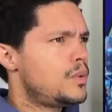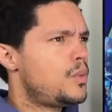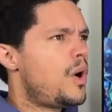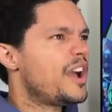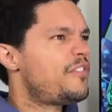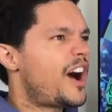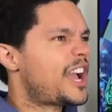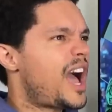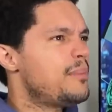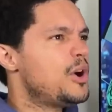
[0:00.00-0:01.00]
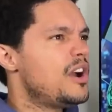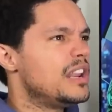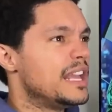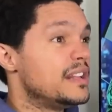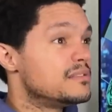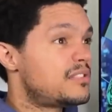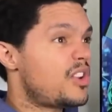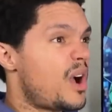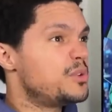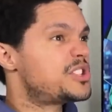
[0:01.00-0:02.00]
Well, what if I came early? Then
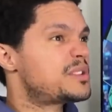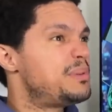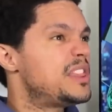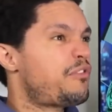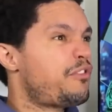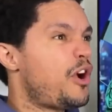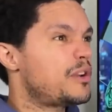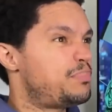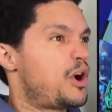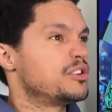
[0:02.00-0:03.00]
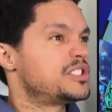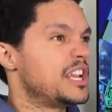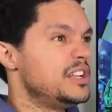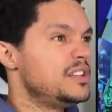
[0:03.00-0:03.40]
I would just be the third person.